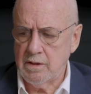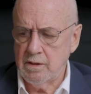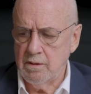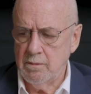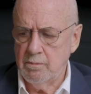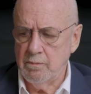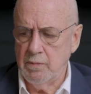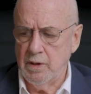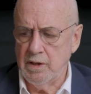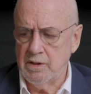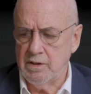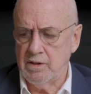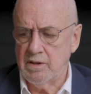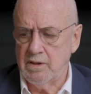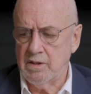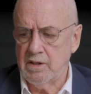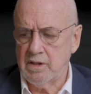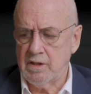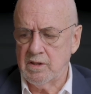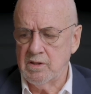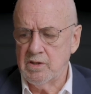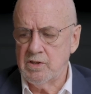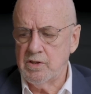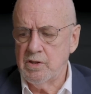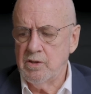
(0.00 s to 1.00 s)
But the
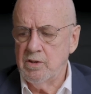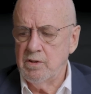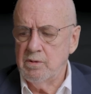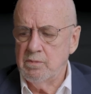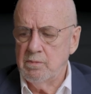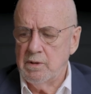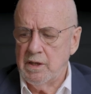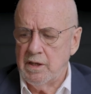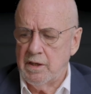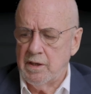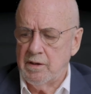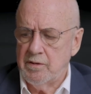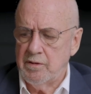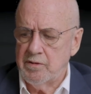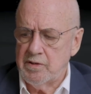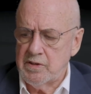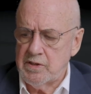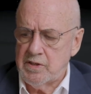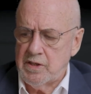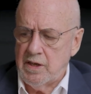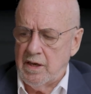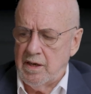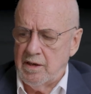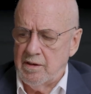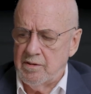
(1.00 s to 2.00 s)
concern many of us
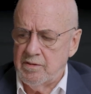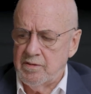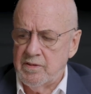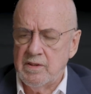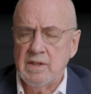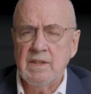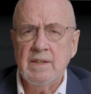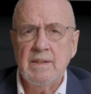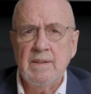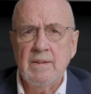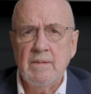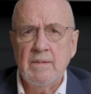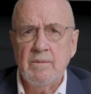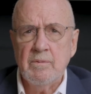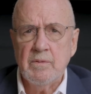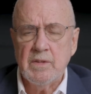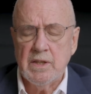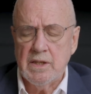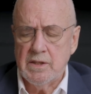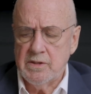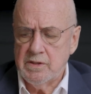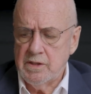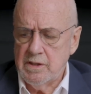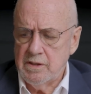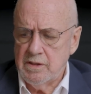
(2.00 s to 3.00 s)
have
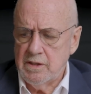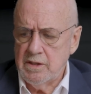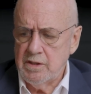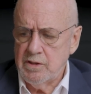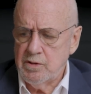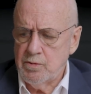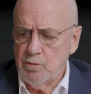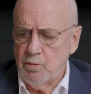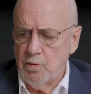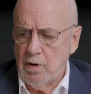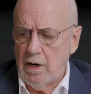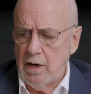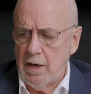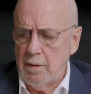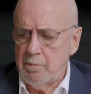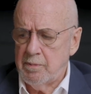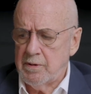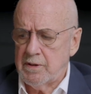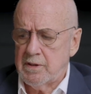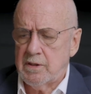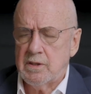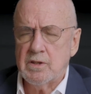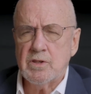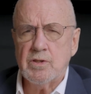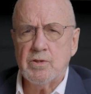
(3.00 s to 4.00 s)
is that this
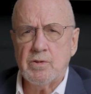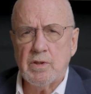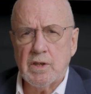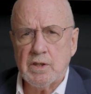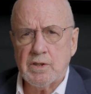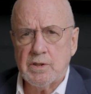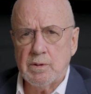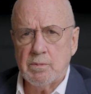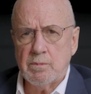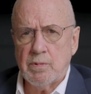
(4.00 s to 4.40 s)
rapid construction